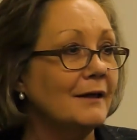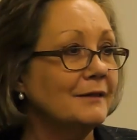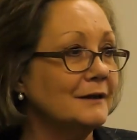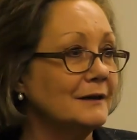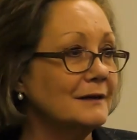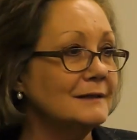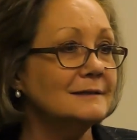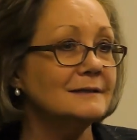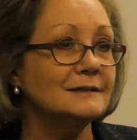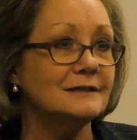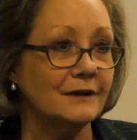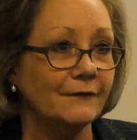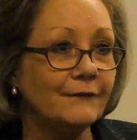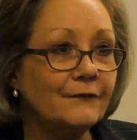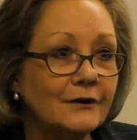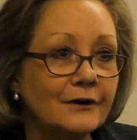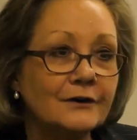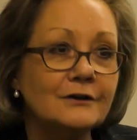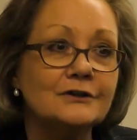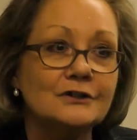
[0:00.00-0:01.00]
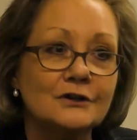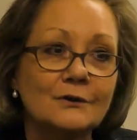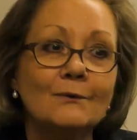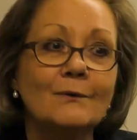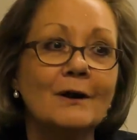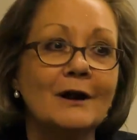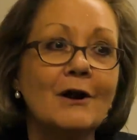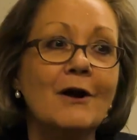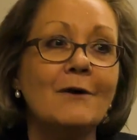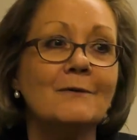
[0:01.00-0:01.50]
that is different to
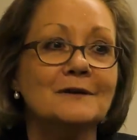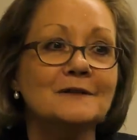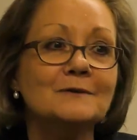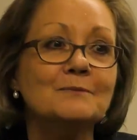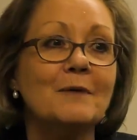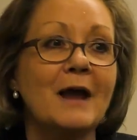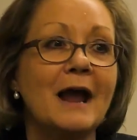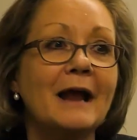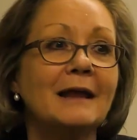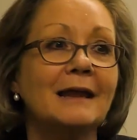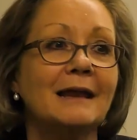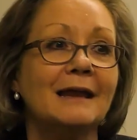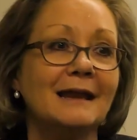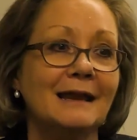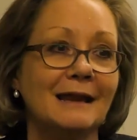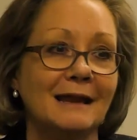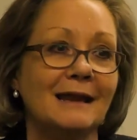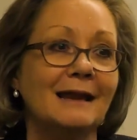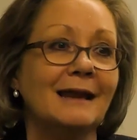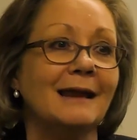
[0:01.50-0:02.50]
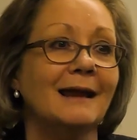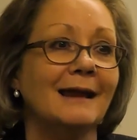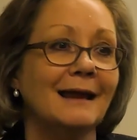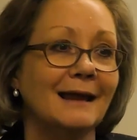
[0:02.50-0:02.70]
when I was back here